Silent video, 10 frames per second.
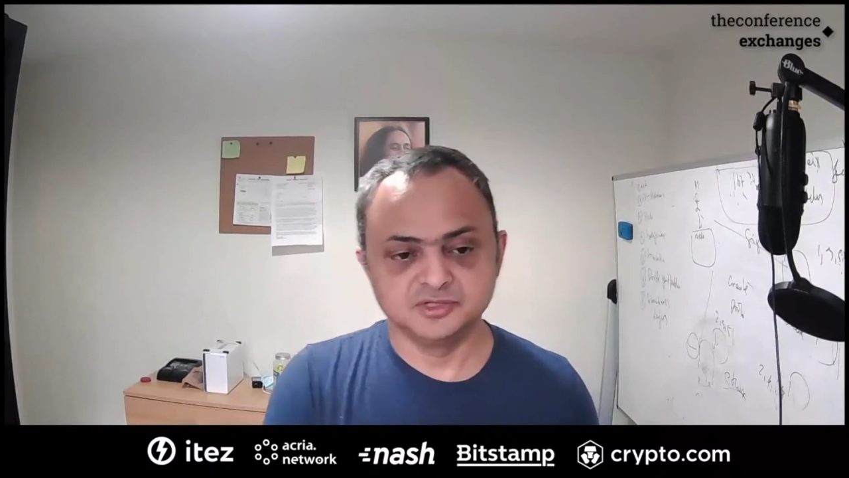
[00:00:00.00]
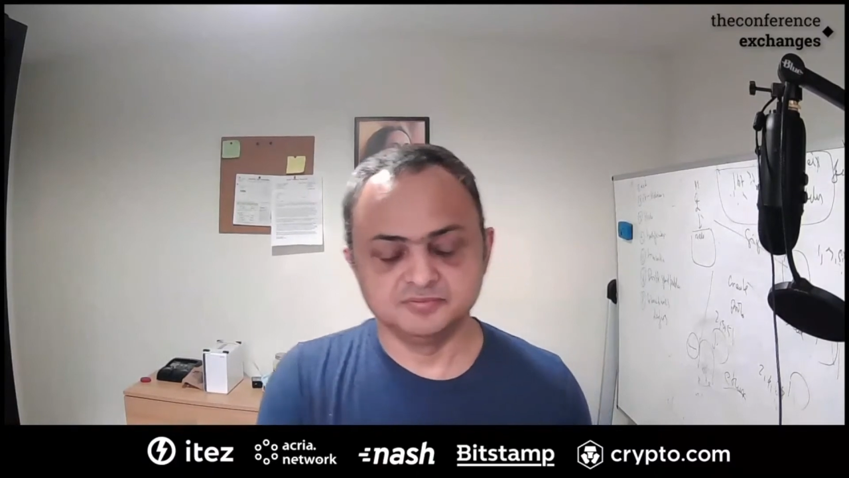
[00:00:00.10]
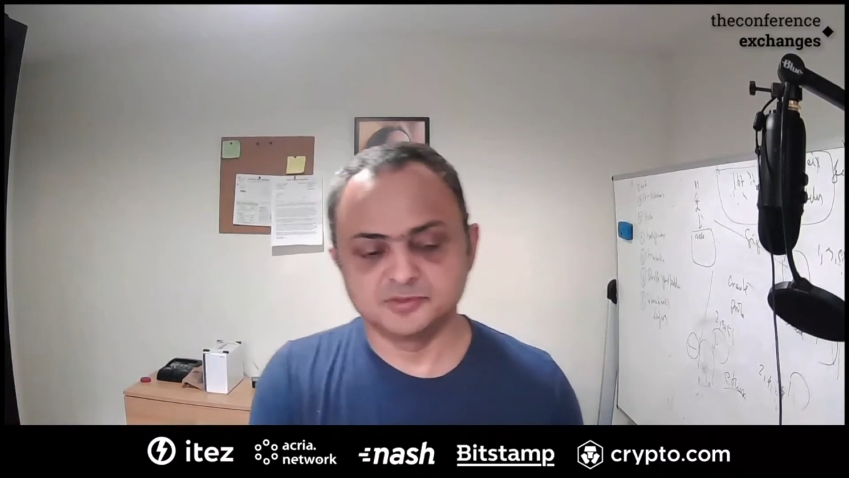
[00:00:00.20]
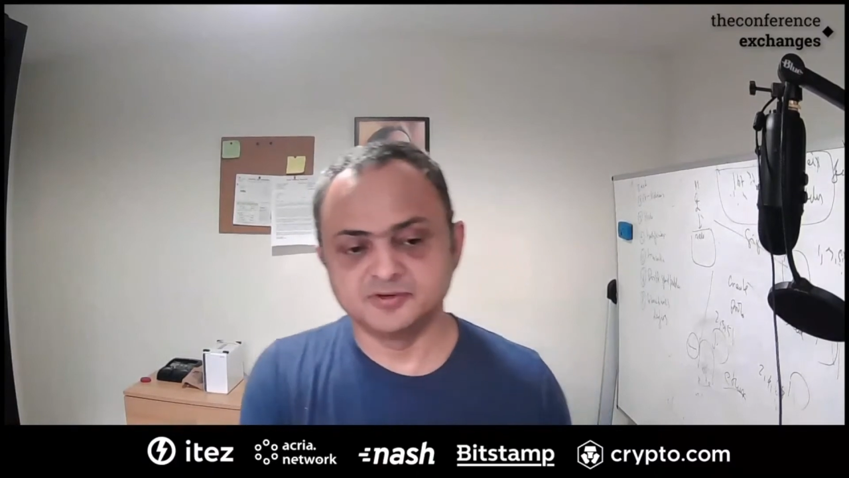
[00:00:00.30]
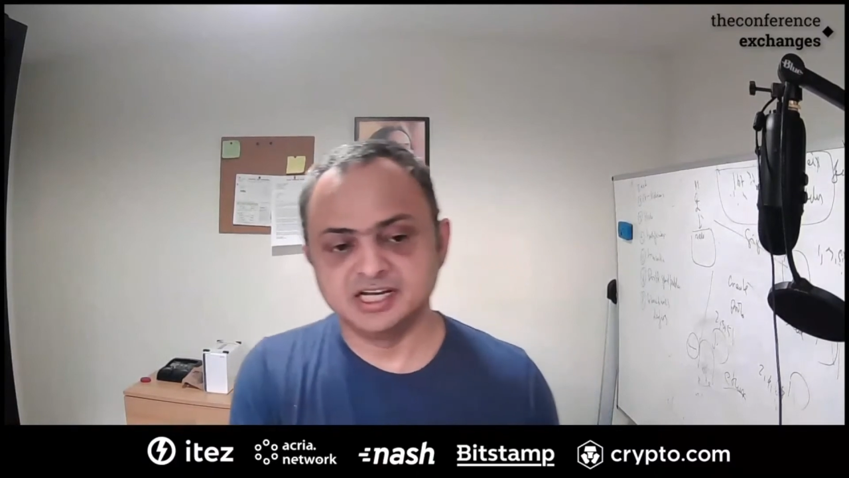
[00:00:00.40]

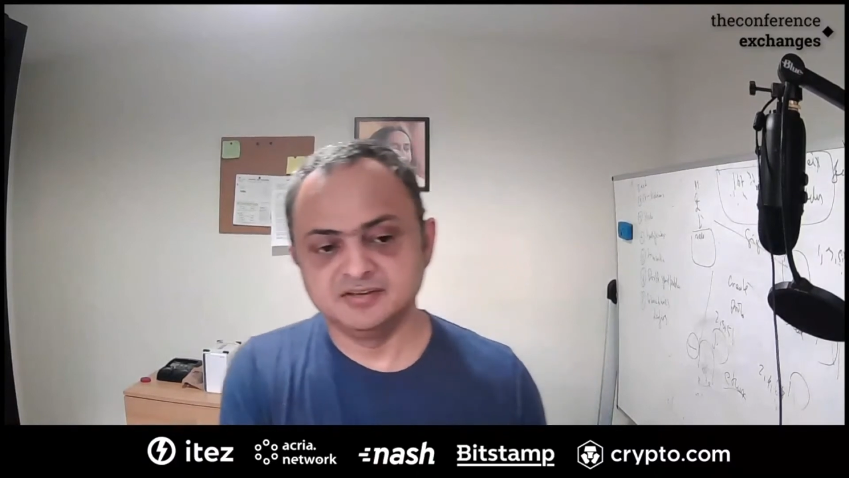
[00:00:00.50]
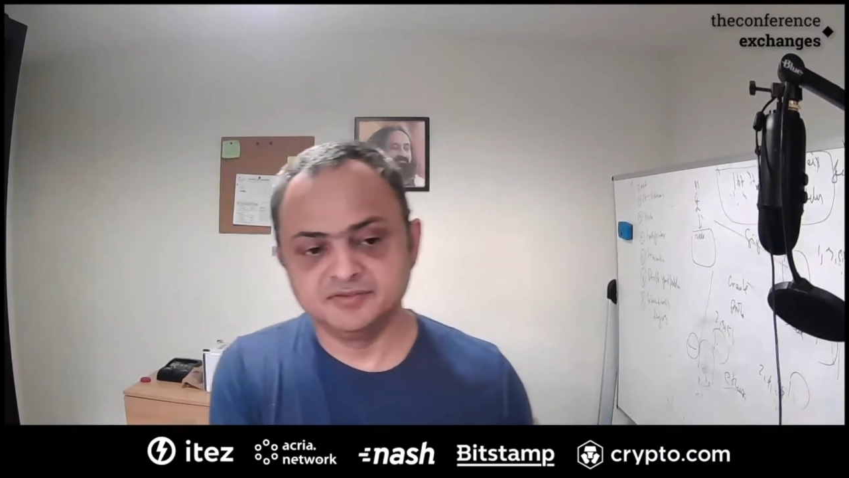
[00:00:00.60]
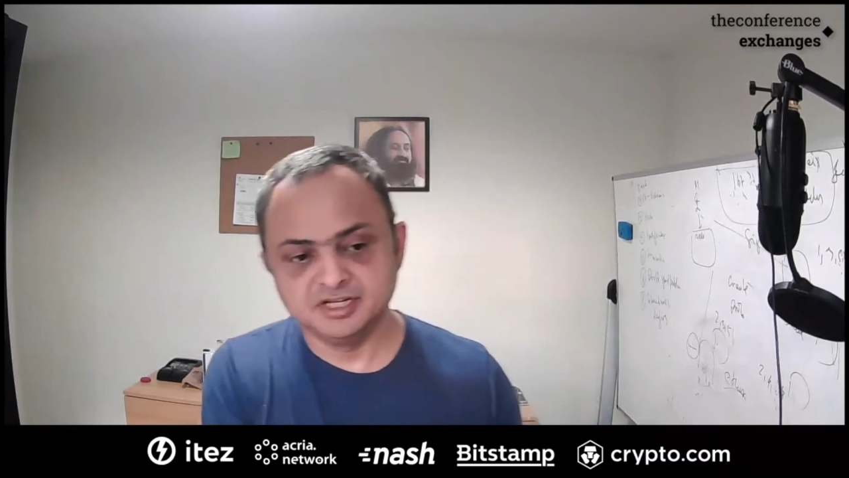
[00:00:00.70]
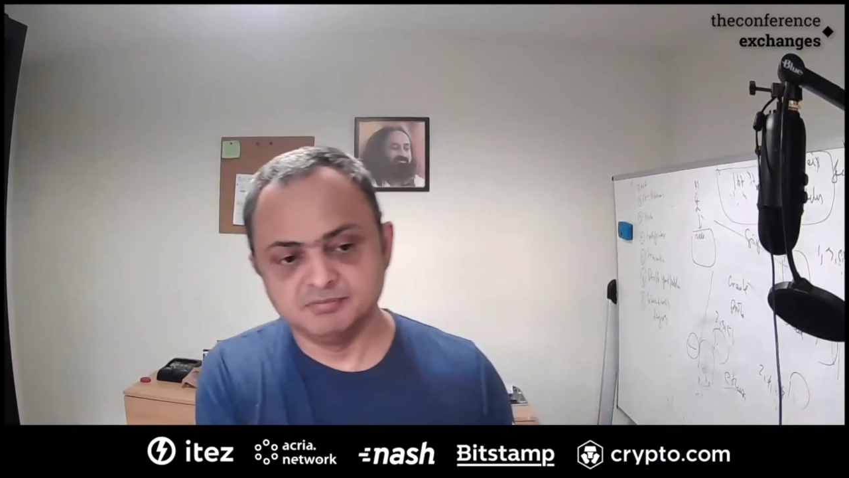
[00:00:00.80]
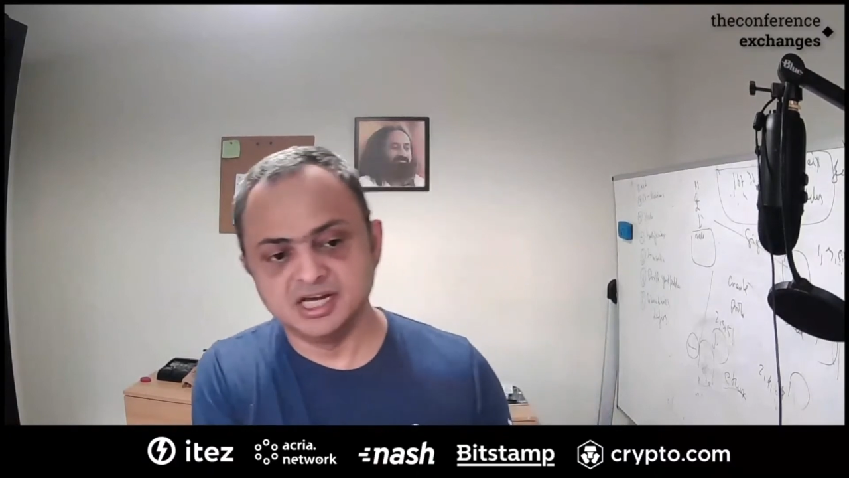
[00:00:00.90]
on providing
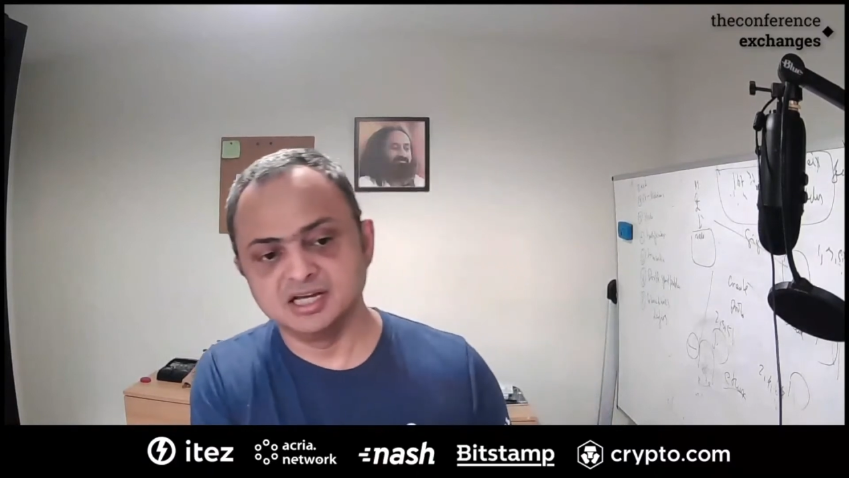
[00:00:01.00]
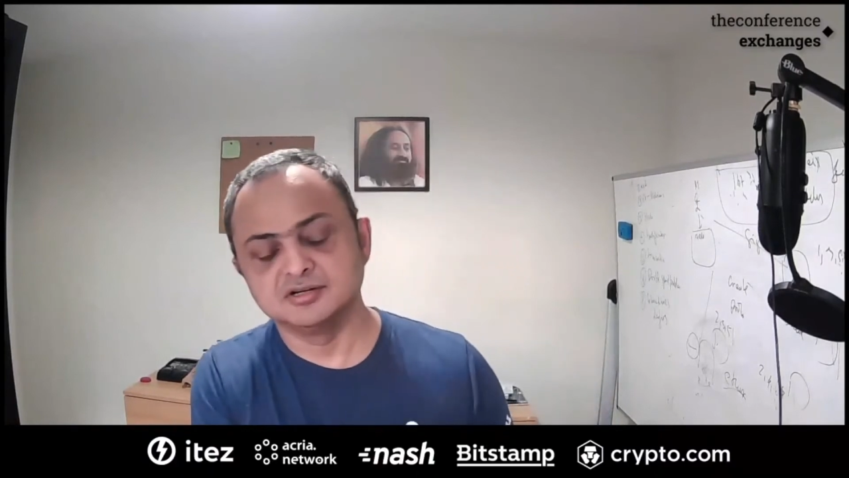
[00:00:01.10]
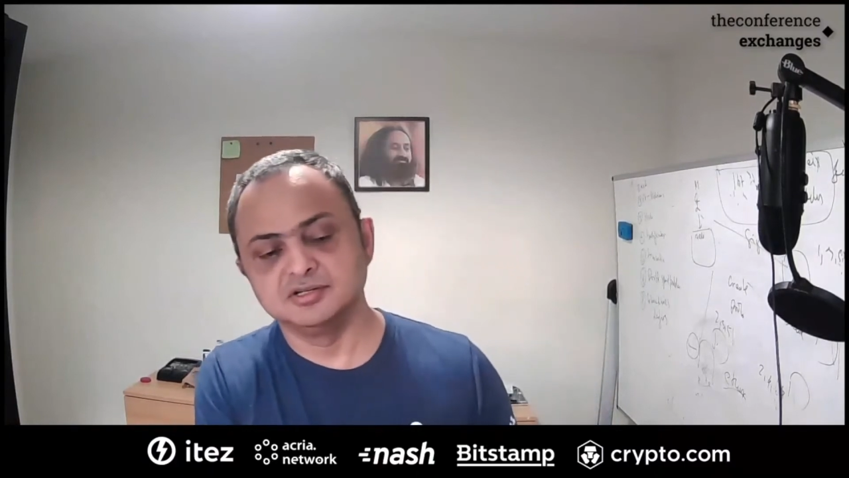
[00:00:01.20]
feedback